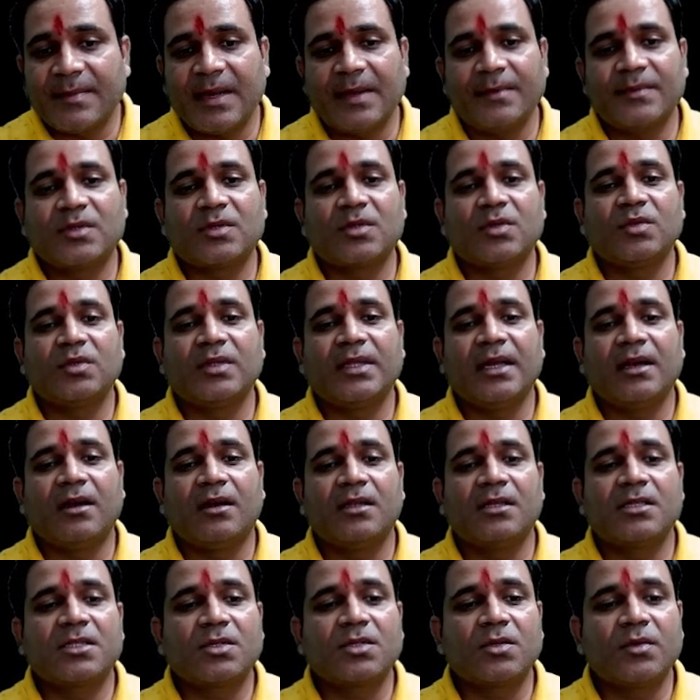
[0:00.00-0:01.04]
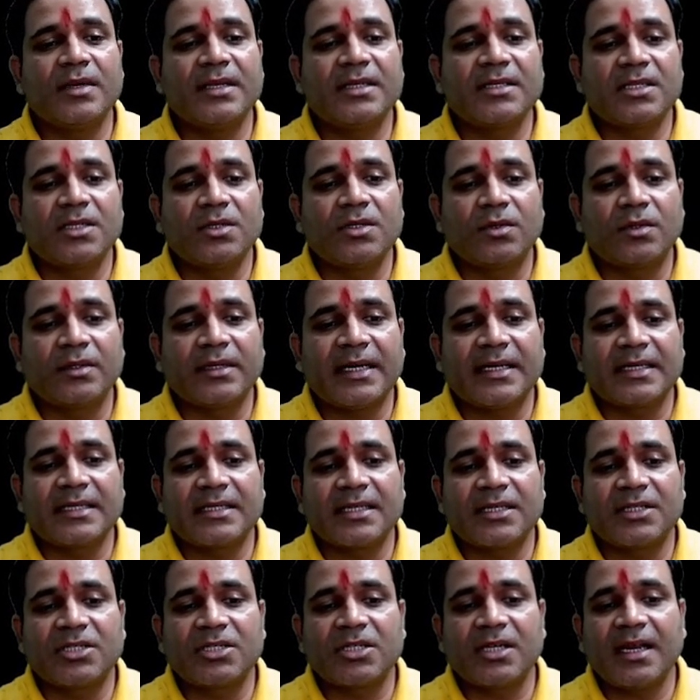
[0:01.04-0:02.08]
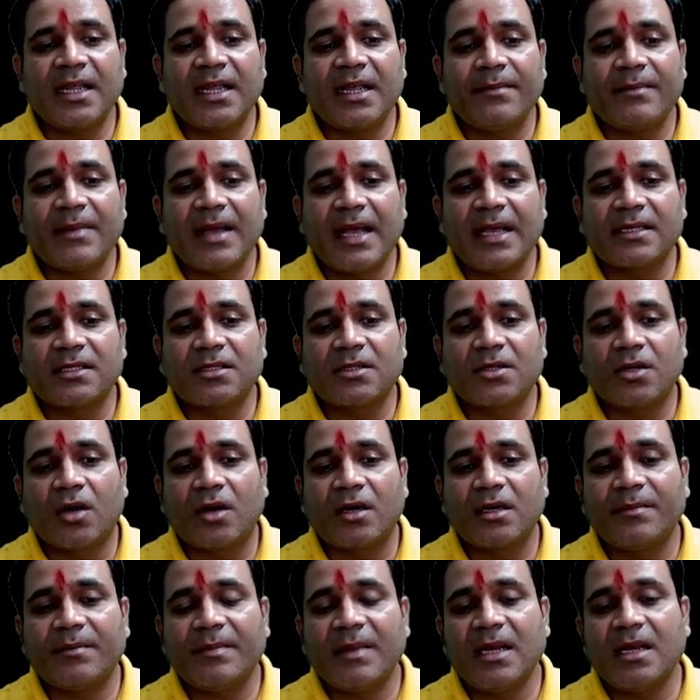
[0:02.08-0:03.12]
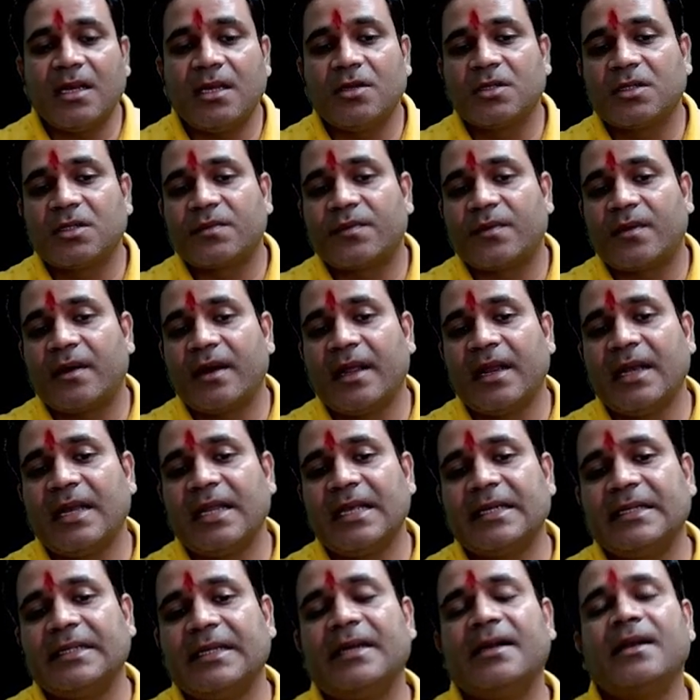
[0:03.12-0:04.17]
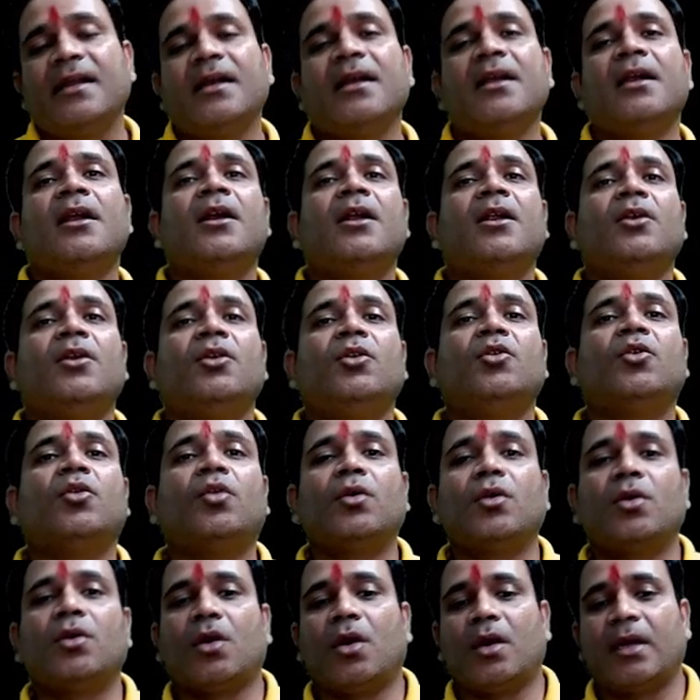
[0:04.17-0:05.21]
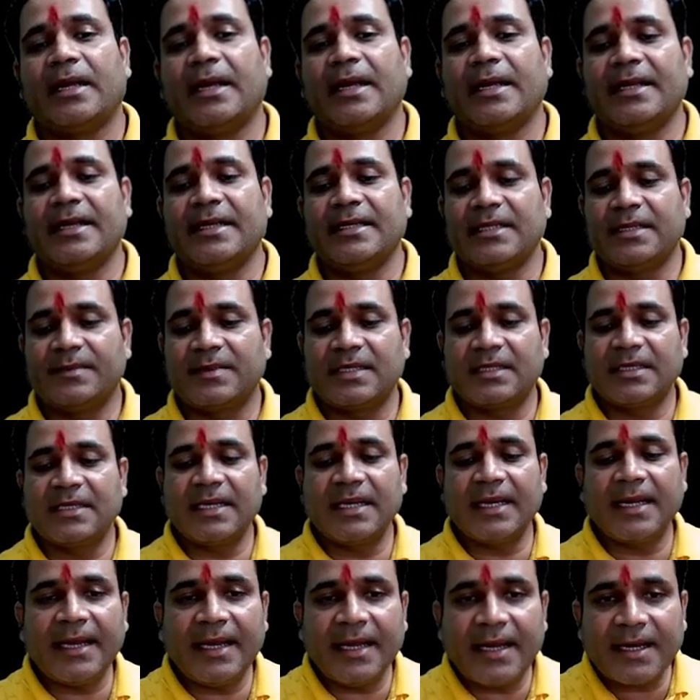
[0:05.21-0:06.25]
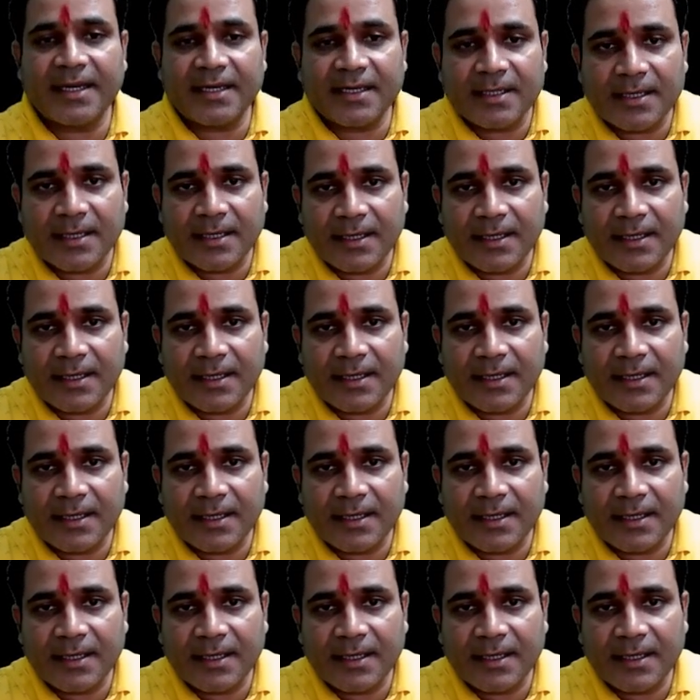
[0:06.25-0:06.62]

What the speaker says: So they also ensure that such a name has not been used for any other known organisms. Correct?